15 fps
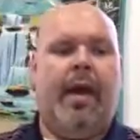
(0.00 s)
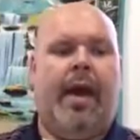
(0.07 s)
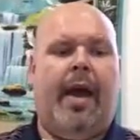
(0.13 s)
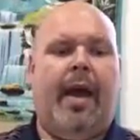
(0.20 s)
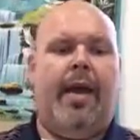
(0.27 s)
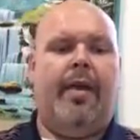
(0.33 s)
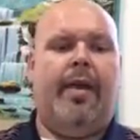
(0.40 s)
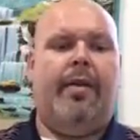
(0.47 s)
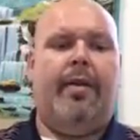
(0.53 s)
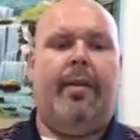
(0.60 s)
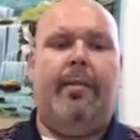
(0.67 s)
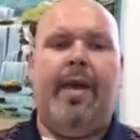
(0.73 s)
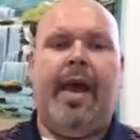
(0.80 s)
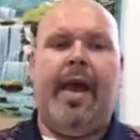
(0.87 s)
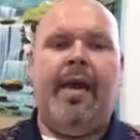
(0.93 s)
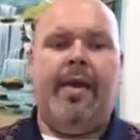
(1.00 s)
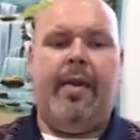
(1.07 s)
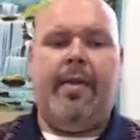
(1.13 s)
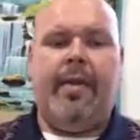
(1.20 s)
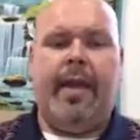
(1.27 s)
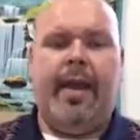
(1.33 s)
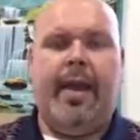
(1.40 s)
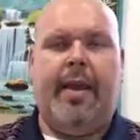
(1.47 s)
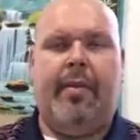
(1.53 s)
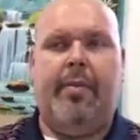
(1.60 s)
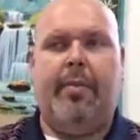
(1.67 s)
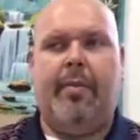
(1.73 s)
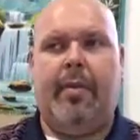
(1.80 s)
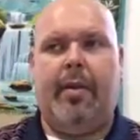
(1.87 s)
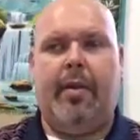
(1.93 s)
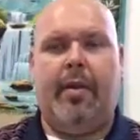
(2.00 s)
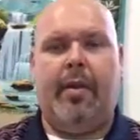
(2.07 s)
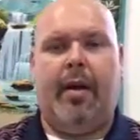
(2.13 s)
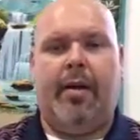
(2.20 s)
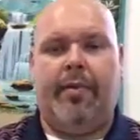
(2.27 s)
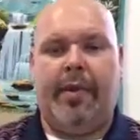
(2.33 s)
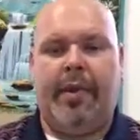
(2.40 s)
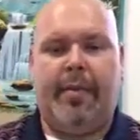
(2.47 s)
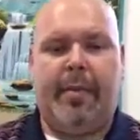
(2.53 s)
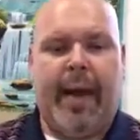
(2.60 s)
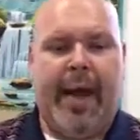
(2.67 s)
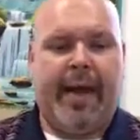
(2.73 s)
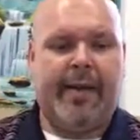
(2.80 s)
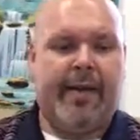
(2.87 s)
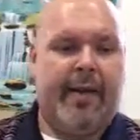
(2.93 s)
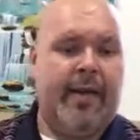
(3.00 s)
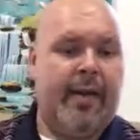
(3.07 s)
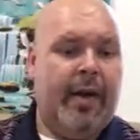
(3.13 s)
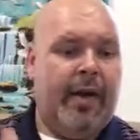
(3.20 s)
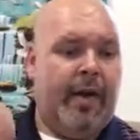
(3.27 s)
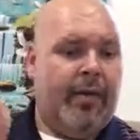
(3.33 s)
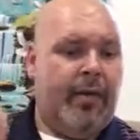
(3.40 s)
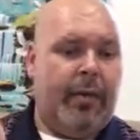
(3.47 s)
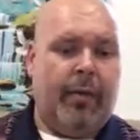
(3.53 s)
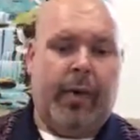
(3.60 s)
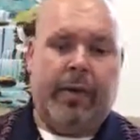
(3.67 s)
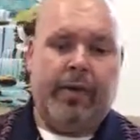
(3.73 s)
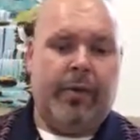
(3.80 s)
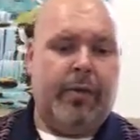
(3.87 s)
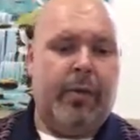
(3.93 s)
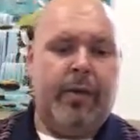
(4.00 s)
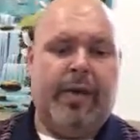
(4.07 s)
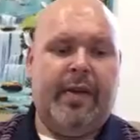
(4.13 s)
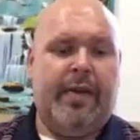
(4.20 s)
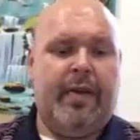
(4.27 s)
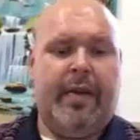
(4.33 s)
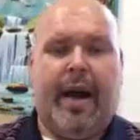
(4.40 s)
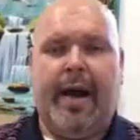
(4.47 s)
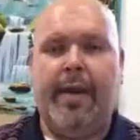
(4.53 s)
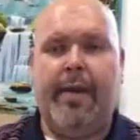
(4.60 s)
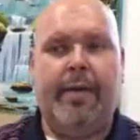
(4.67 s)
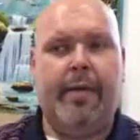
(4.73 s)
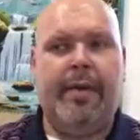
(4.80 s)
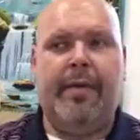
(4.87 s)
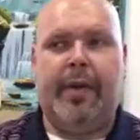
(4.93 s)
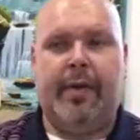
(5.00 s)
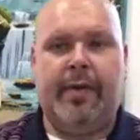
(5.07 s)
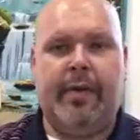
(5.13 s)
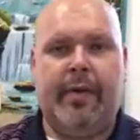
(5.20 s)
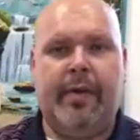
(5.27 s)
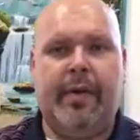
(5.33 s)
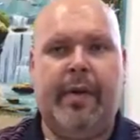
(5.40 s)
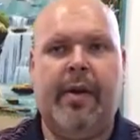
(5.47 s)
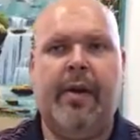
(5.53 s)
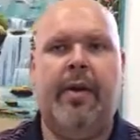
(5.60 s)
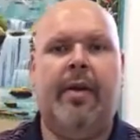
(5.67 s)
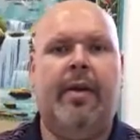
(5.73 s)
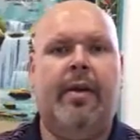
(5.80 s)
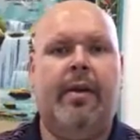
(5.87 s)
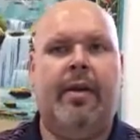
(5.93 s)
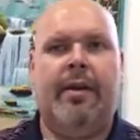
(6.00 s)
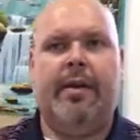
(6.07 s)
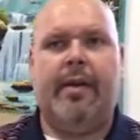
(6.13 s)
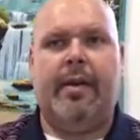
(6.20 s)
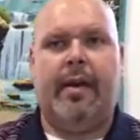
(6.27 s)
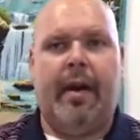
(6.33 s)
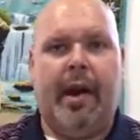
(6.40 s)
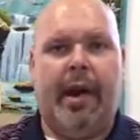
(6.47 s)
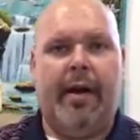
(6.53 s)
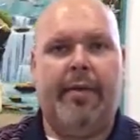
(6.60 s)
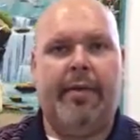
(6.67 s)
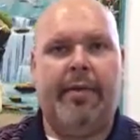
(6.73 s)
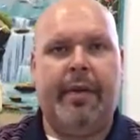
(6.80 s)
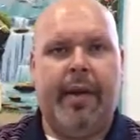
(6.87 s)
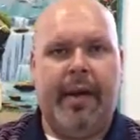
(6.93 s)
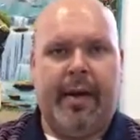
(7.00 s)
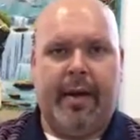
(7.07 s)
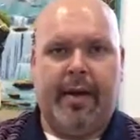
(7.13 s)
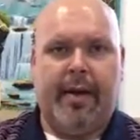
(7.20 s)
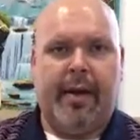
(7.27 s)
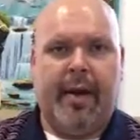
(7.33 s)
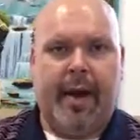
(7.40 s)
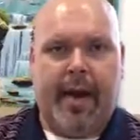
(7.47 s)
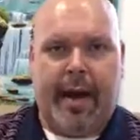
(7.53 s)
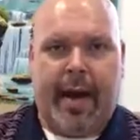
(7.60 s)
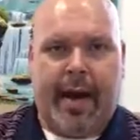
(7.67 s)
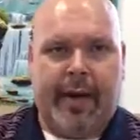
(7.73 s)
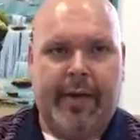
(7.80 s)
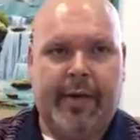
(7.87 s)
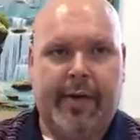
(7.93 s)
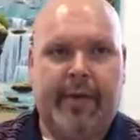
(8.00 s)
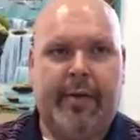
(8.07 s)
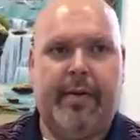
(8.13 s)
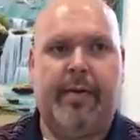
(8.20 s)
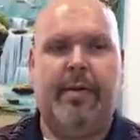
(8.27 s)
And the main theme of this passage that runs through these entire 3 verses is love in action.